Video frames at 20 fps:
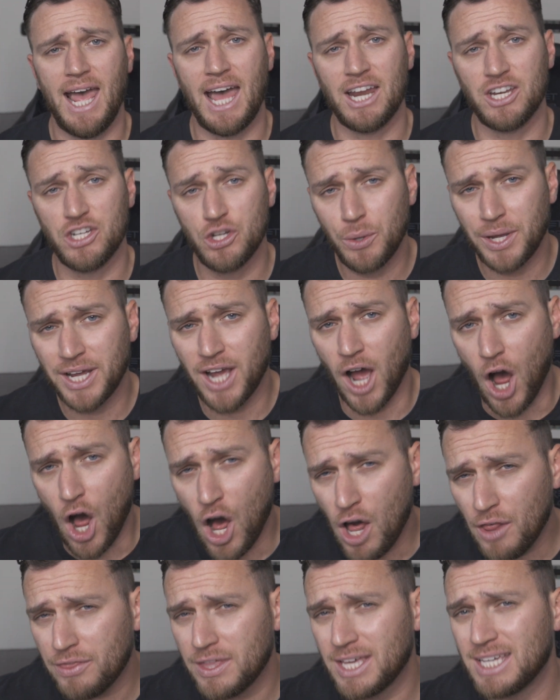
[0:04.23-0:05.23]
at doing
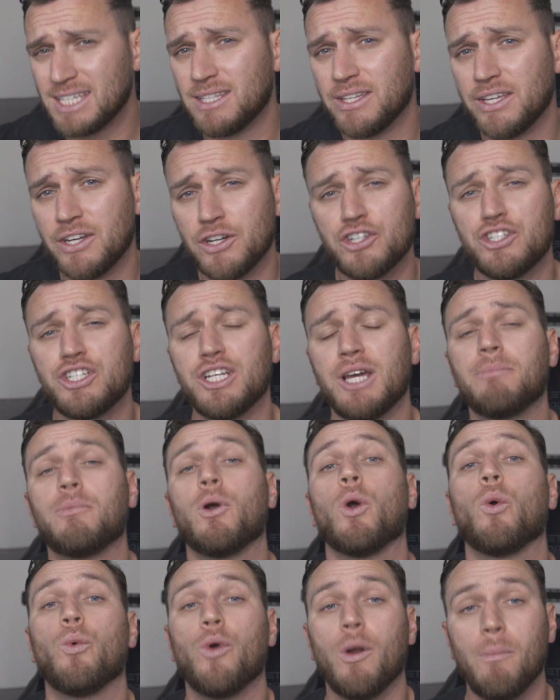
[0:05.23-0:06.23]
all things leadership
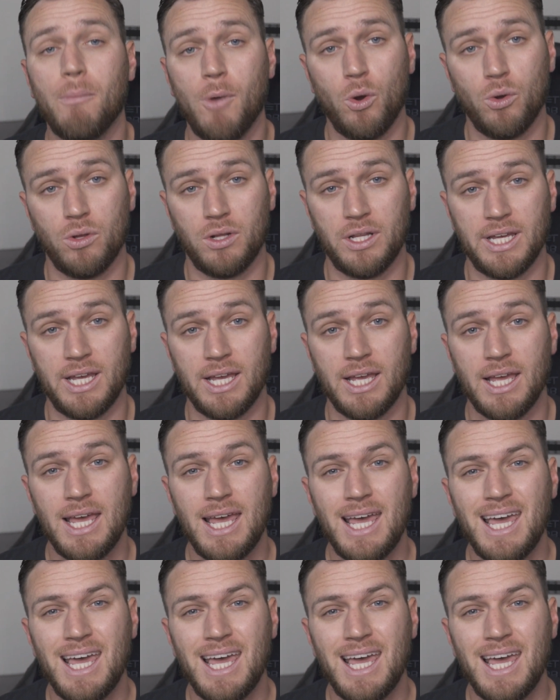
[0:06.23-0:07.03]
remotely.